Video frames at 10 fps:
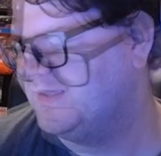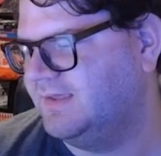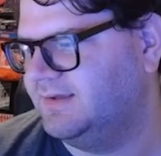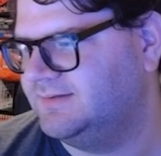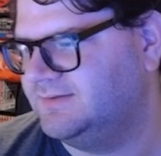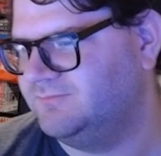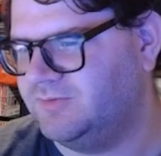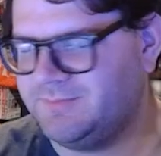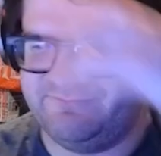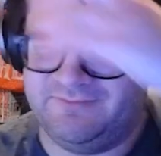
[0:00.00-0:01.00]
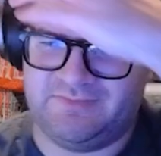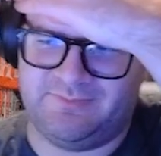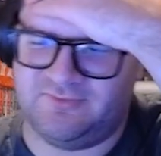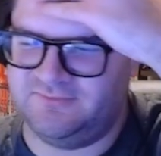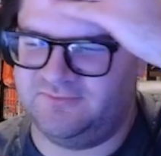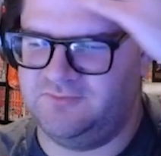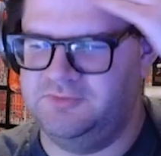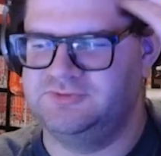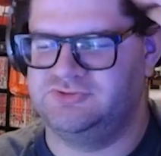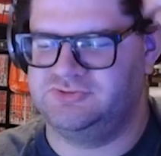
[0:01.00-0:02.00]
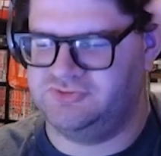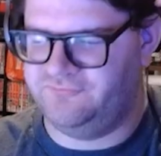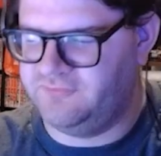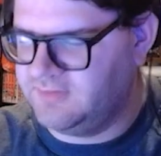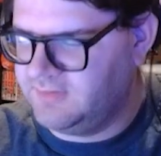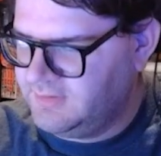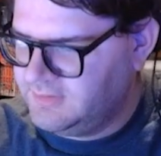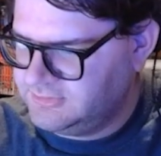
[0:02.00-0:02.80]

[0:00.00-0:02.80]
And one of my favorite episodes of the Scooby-Doo show so far.